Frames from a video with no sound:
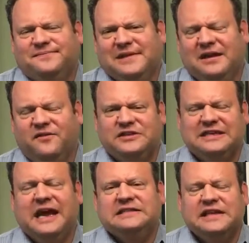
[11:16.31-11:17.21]
If it's a
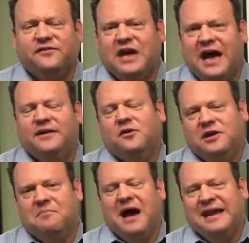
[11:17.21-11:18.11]
nice enough condo, you
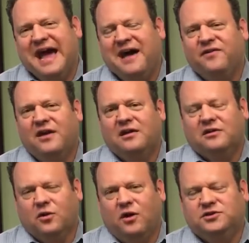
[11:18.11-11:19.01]
might have
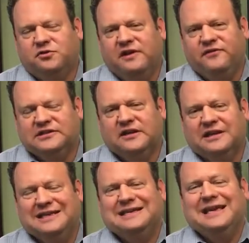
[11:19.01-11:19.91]
laundry
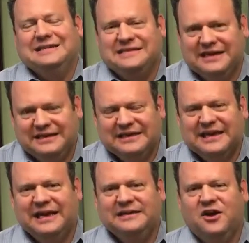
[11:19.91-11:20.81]
facilities inside the
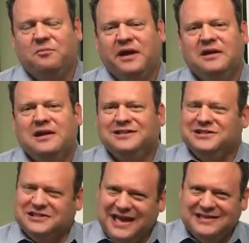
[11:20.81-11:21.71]
condo, but
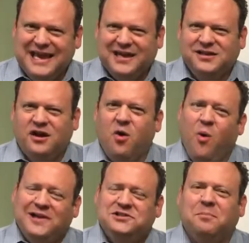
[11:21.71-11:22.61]
just take a look at
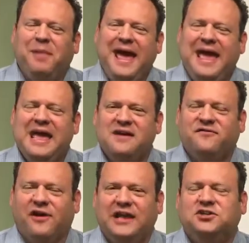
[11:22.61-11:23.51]
what you're paying
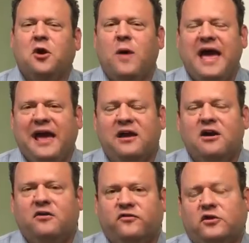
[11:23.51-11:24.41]
for HOA
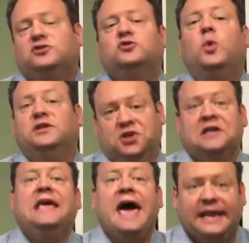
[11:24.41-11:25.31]
versus what you're
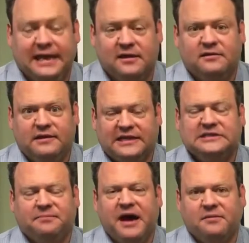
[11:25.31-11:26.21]
getting. That's
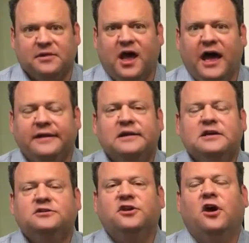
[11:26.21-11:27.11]
the bottom line.
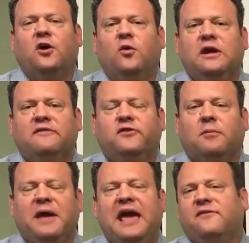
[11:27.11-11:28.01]
So if you're
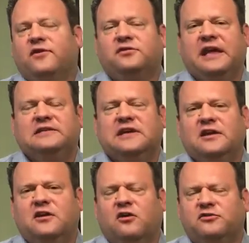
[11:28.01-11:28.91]
paying for things
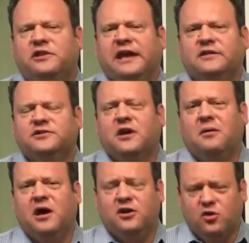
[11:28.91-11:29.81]
that you don't think is going
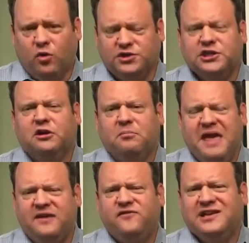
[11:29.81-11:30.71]
to inure to your
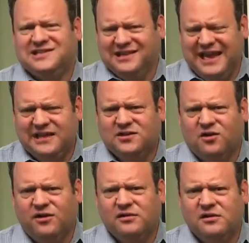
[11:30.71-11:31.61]
benefit as a
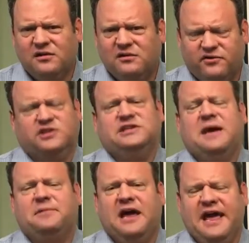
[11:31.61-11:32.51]
landlord, for
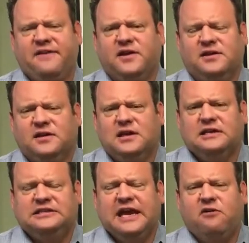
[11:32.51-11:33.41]
example, I have a
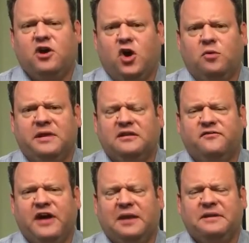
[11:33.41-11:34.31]
townhome in a
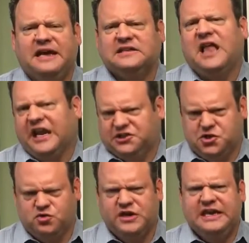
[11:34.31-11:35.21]
development that has a lot of
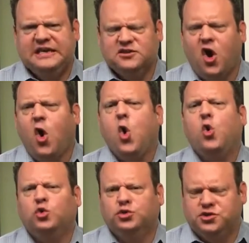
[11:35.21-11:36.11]
trees,
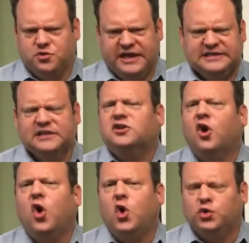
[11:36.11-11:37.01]
old trees, and it's an
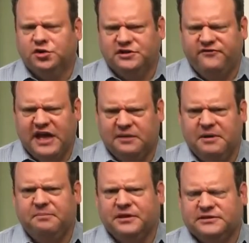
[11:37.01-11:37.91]
older
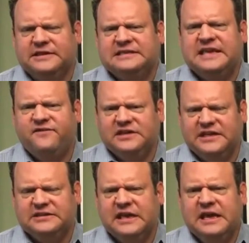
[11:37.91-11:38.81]
development built in the
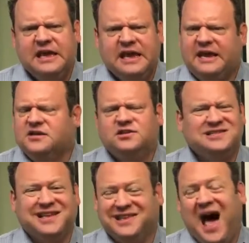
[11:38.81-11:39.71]
70s. And there's
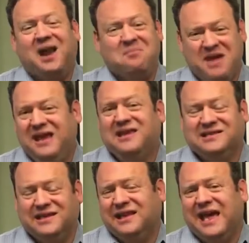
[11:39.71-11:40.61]
just a lot of
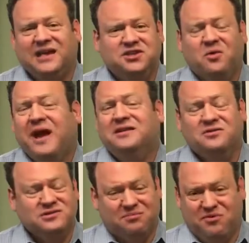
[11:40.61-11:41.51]
maintenance, and the HOA
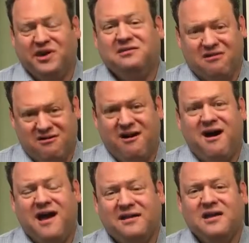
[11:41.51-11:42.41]
dues are pretty darn
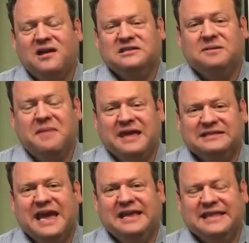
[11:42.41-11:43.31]
high to
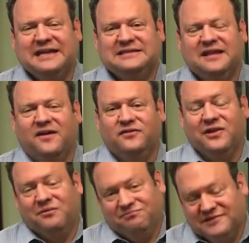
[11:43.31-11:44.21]
maintain that stuff.
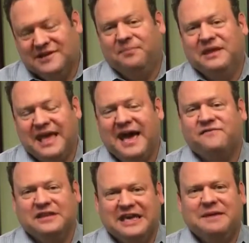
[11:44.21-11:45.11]
So something you
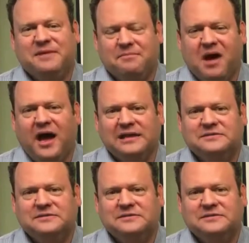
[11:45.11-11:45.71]
have to keep in mind.